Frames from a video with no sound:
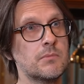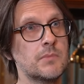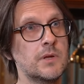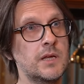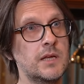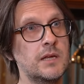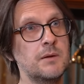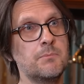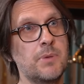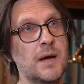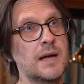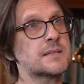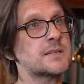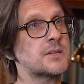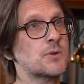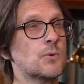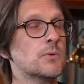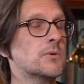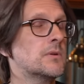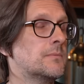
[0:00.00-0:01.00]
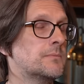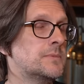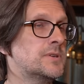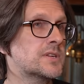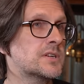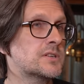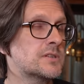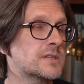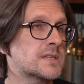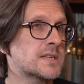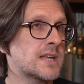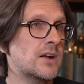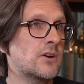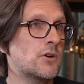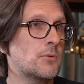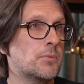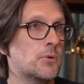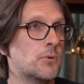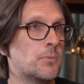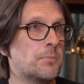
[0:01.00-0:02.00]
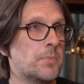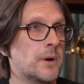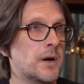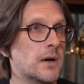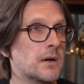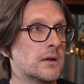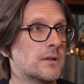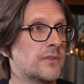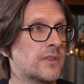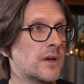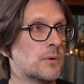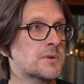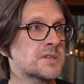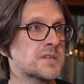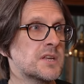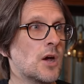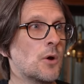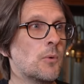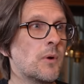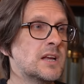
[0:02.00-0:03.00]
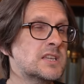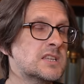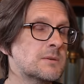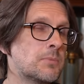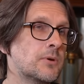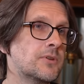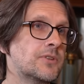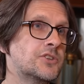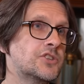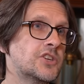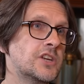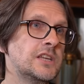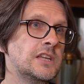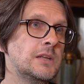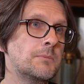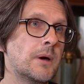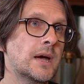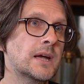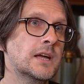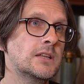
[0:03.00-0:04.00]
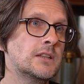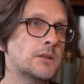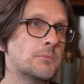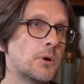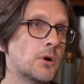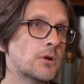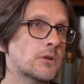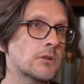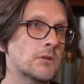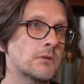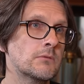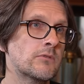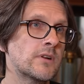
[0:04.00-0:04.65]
It impacted all musicians terrible, but there was no way to put the genie back in the bottle,